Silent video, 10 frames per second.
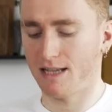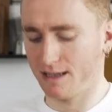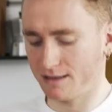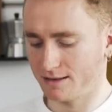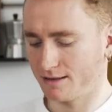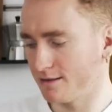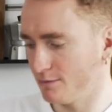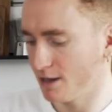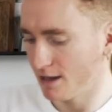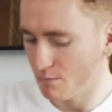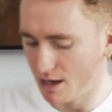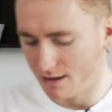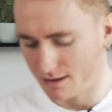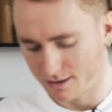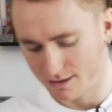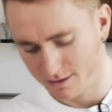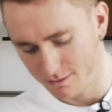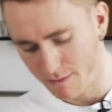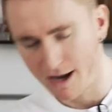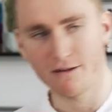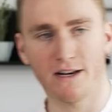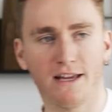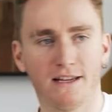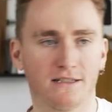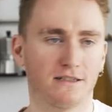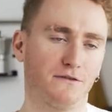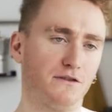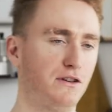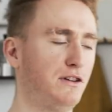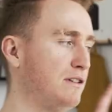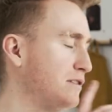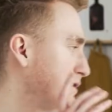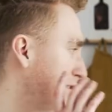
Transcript: Next, we're gonna make the marinade for